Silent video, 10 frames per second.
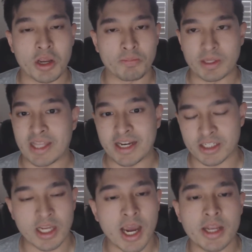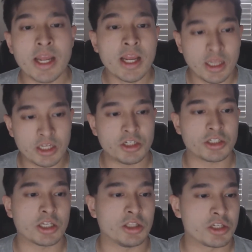But that aside, let's just
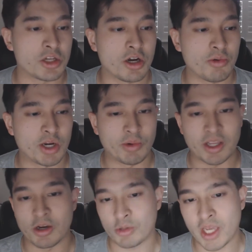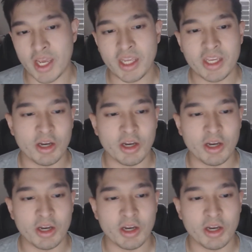get the story right away, okay?